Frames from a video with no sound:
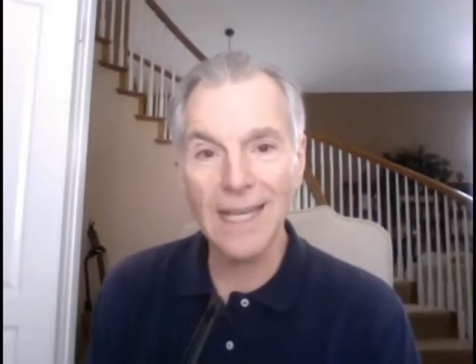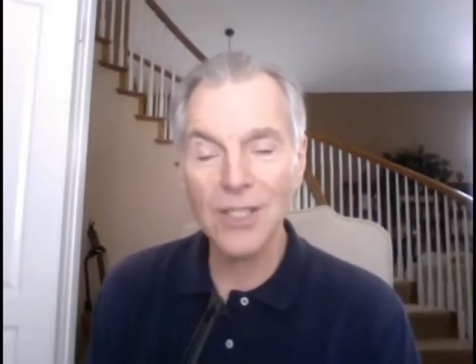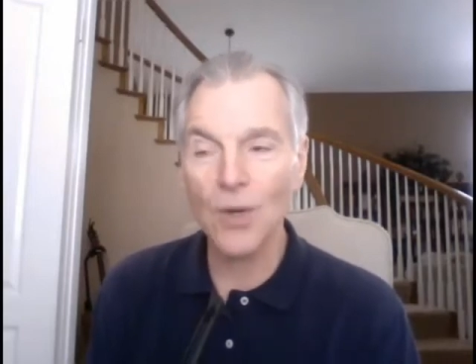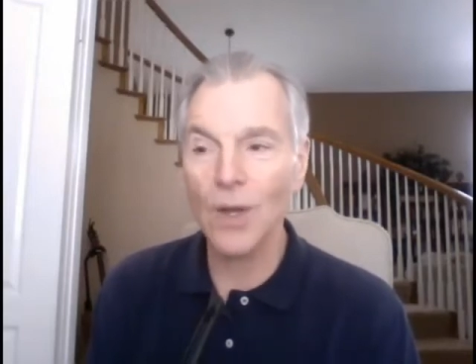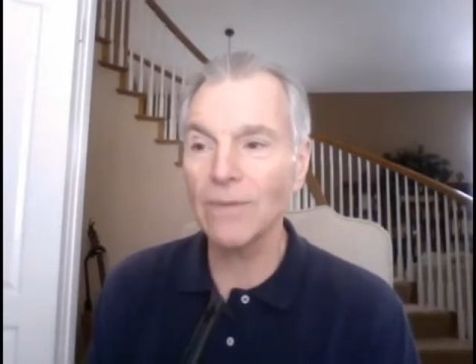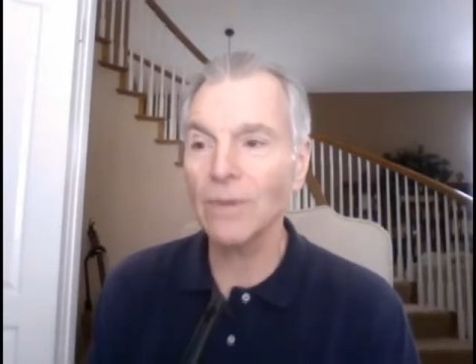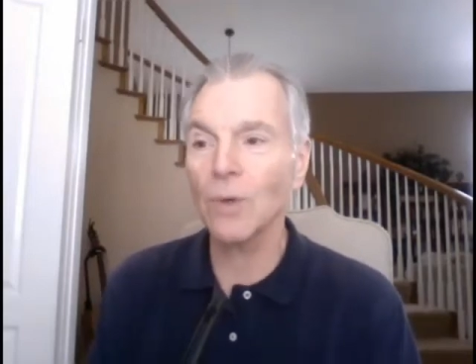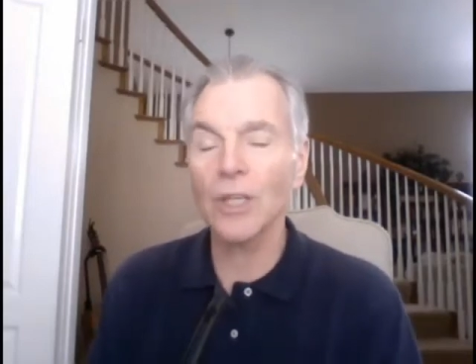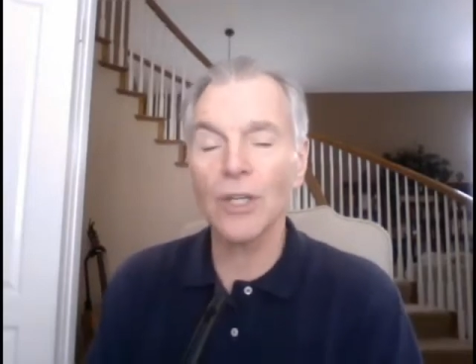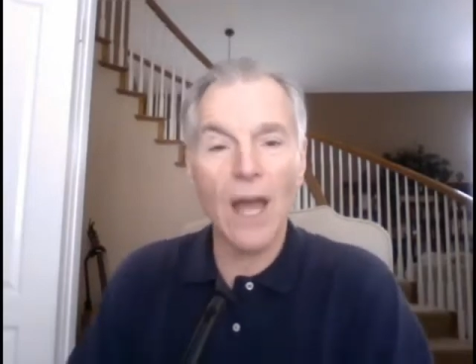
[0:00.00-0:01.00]
So even
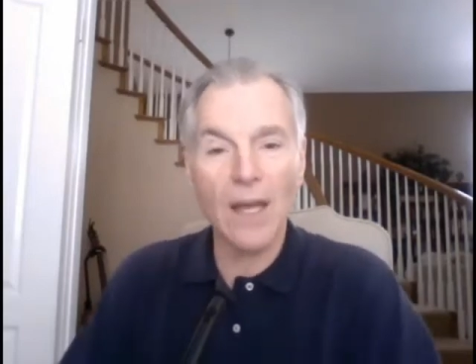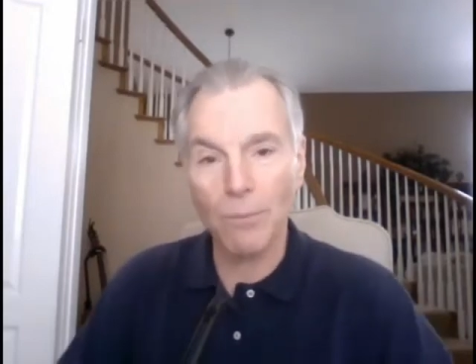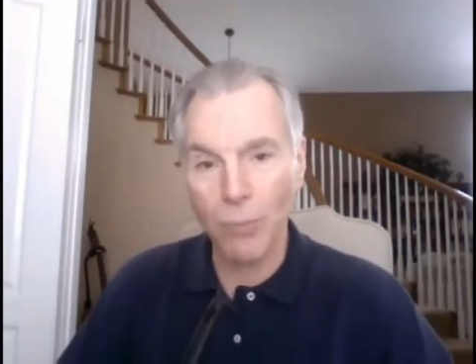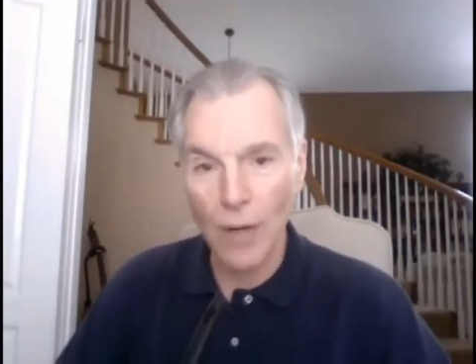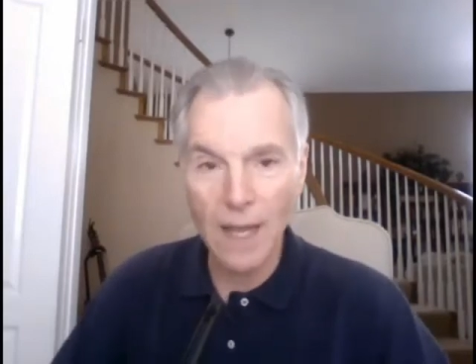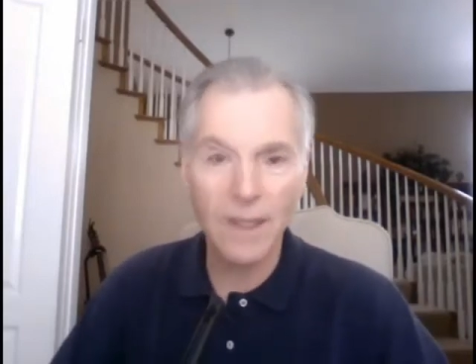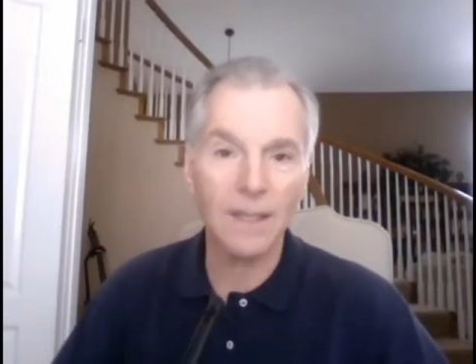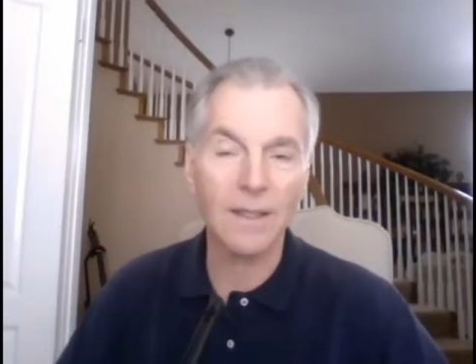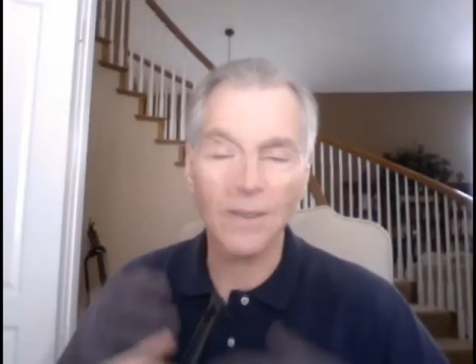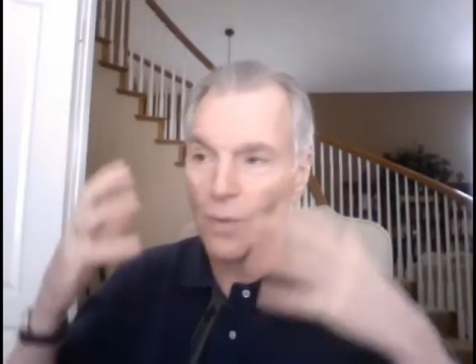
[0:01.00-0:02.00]
when you're out of breath
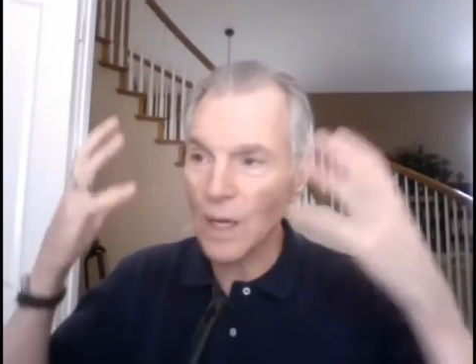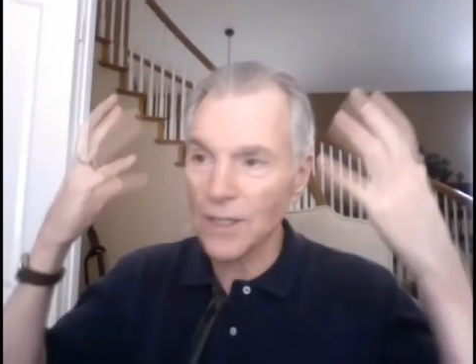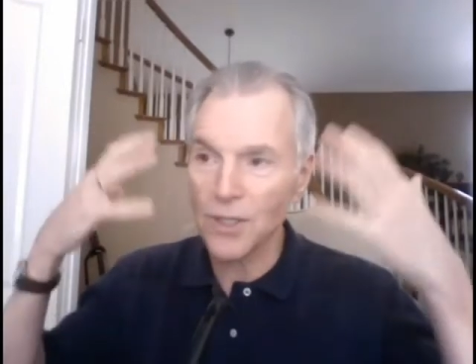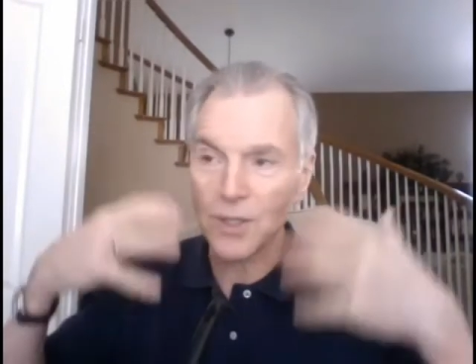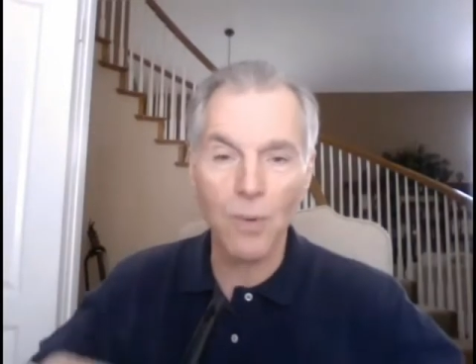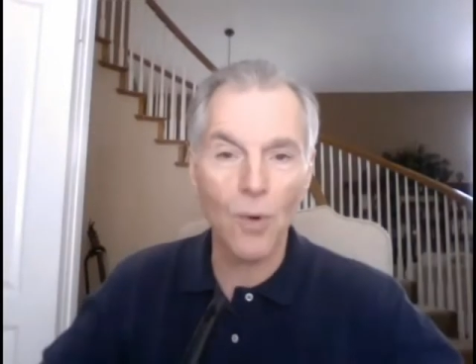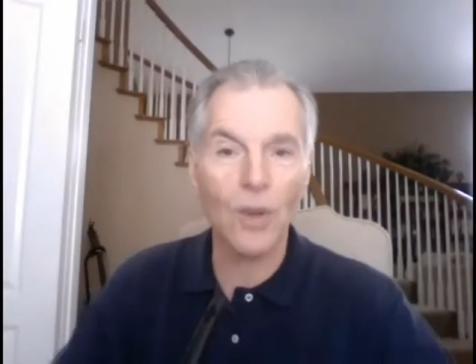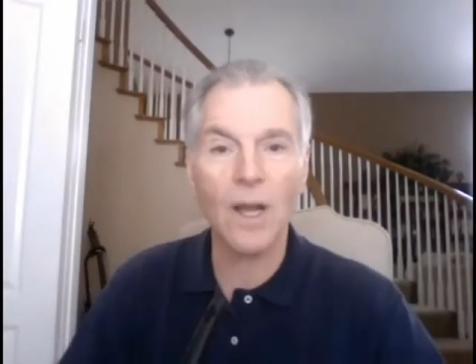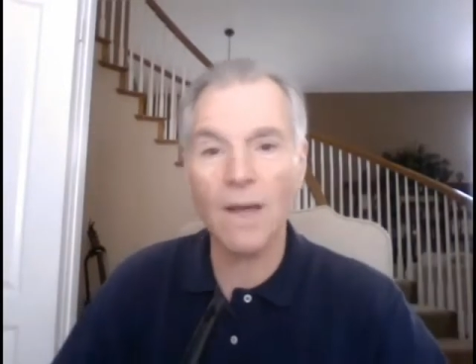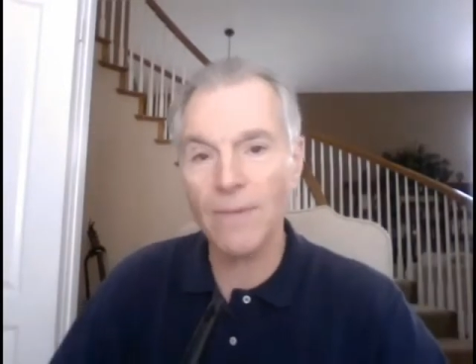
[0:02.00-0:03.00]
and the sweat's just
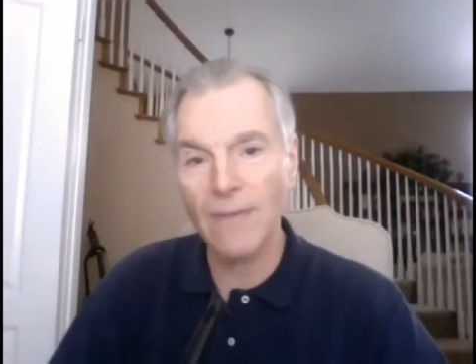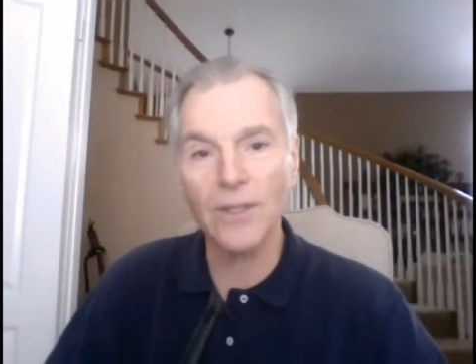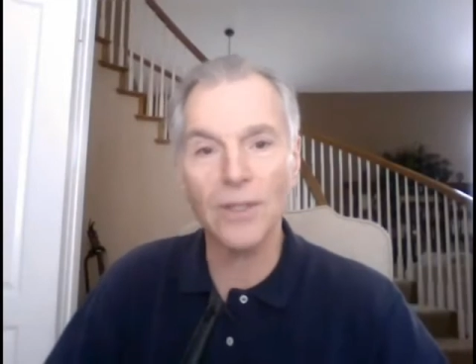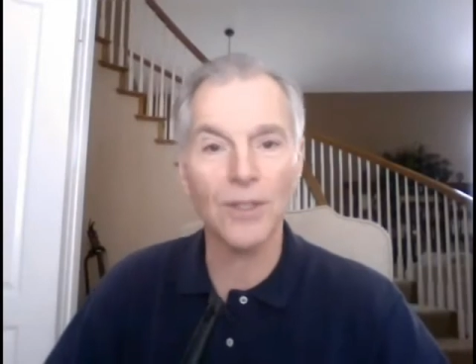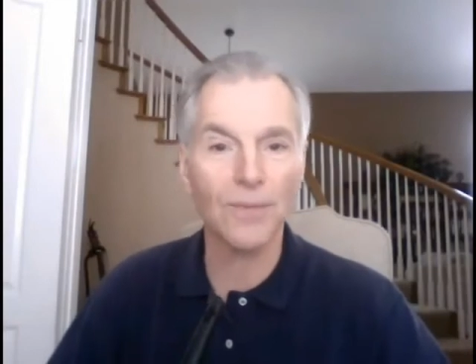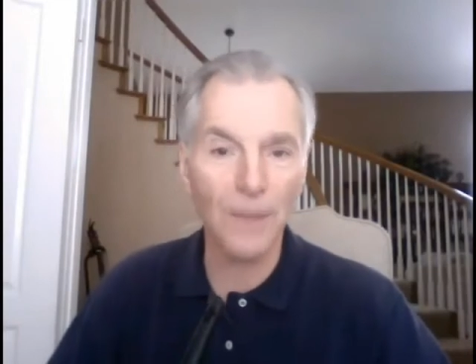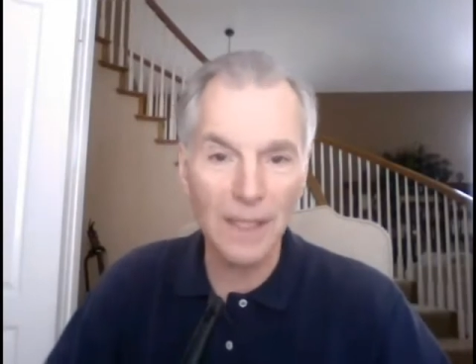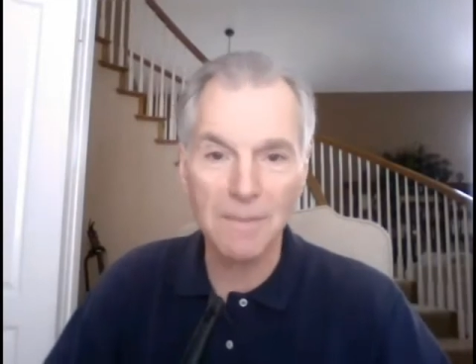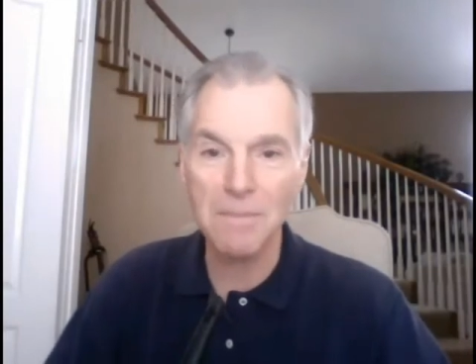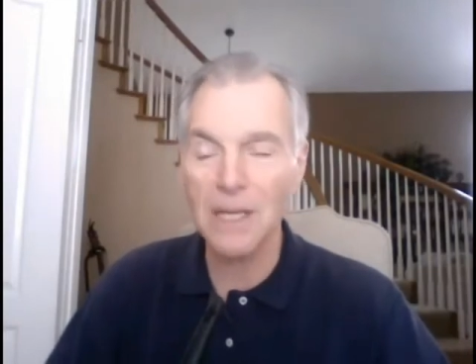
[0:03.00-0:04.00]
pouring off of you and you're
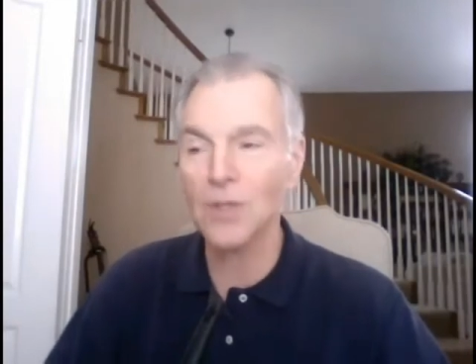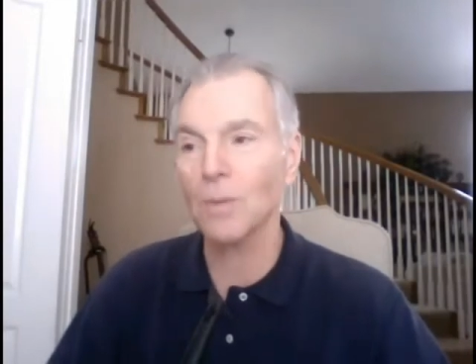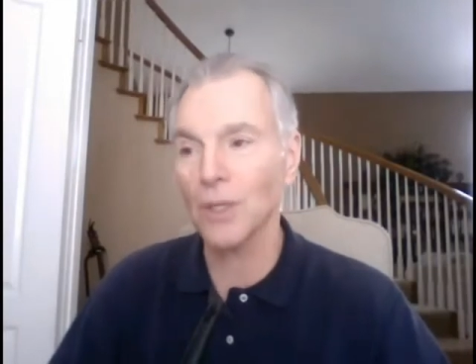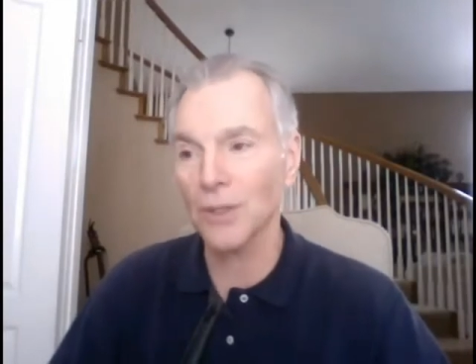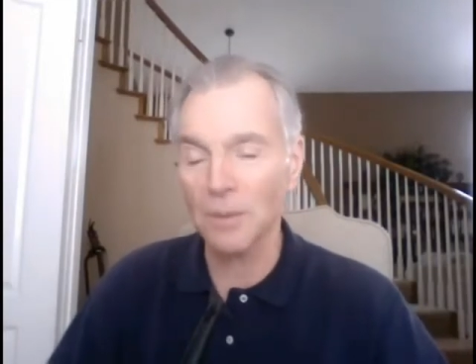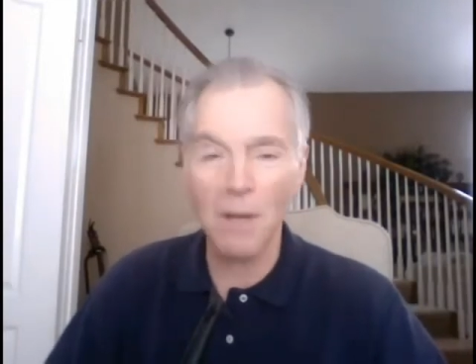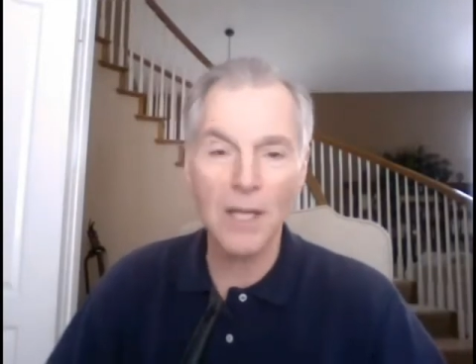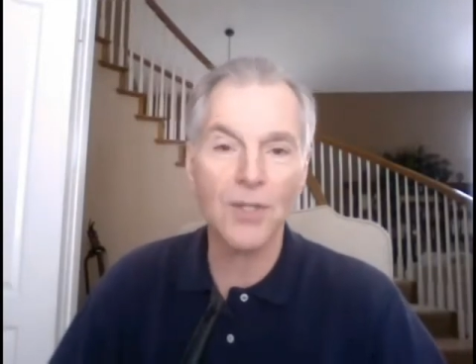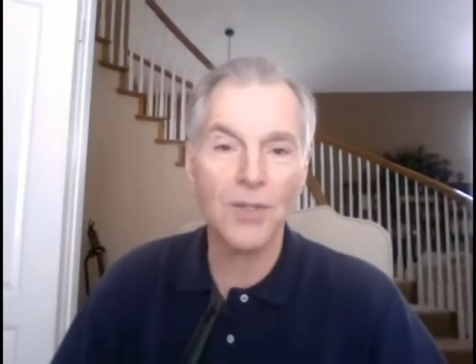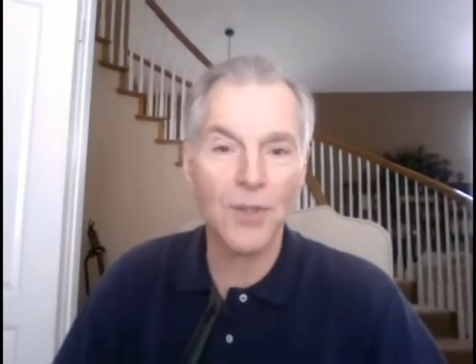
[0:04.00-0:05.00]
feeling miserable and your
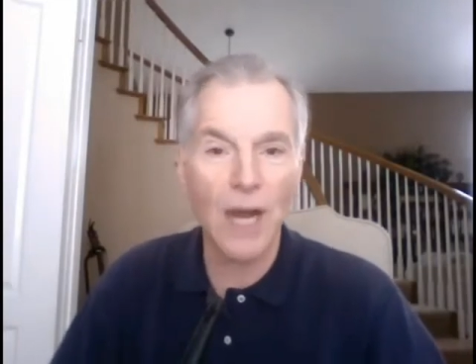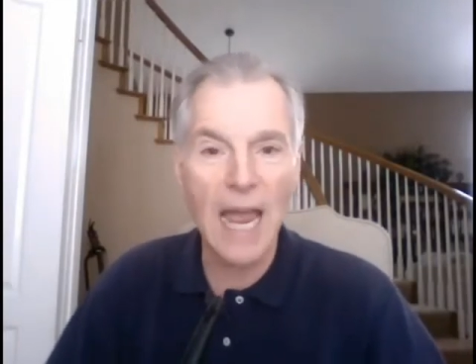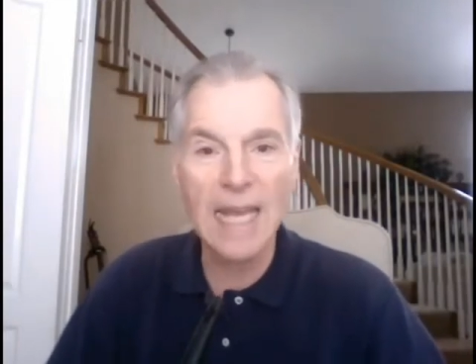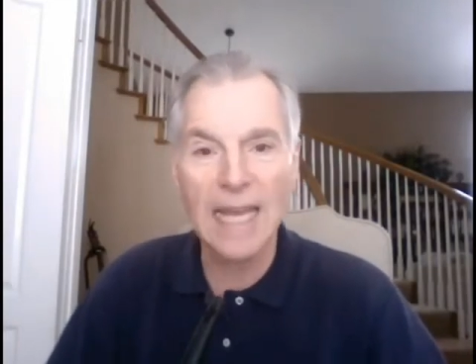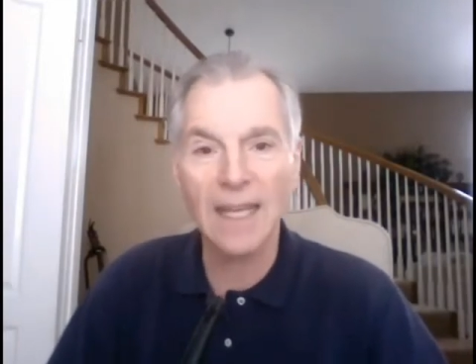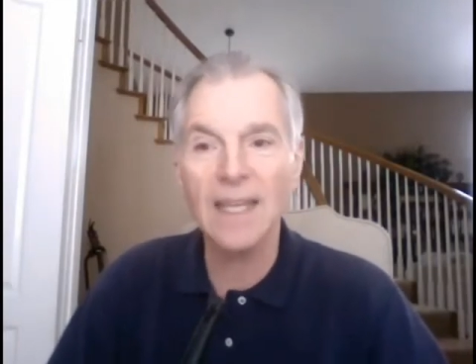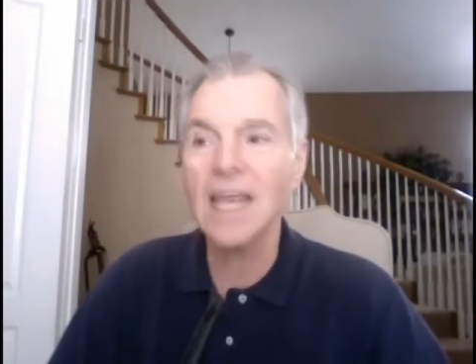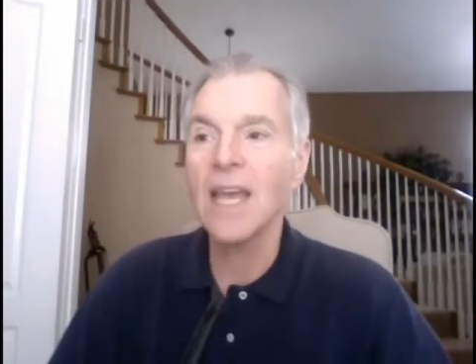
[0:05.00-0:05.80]
muscles are aching,